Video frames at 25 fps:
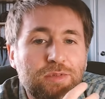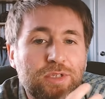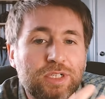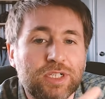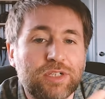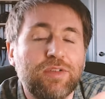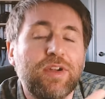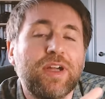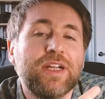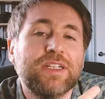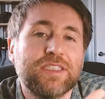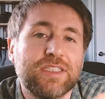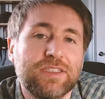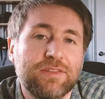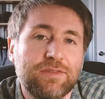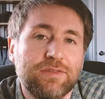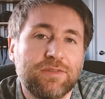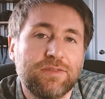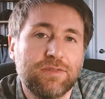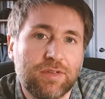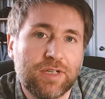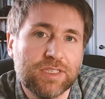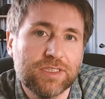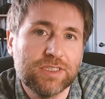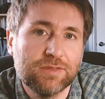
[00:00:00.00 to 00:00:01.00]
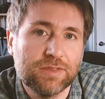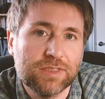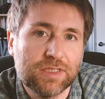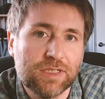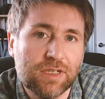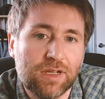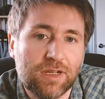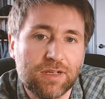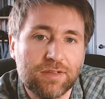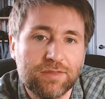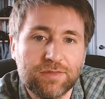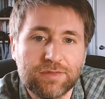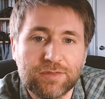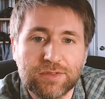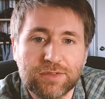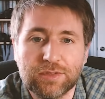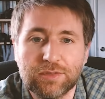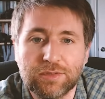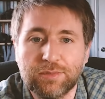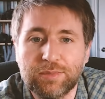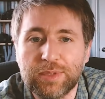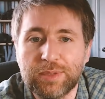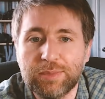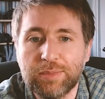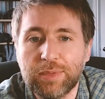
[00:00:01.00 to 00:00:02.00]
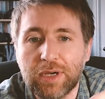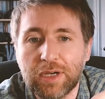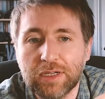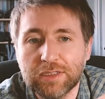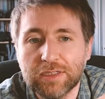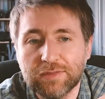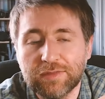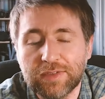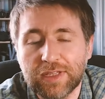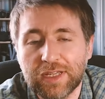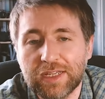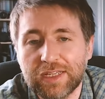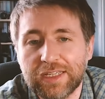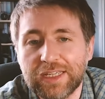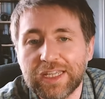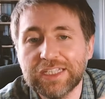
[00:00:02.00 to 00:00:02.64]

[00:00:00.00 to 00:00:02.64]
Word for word: regretted for the rest of his life to be part of that.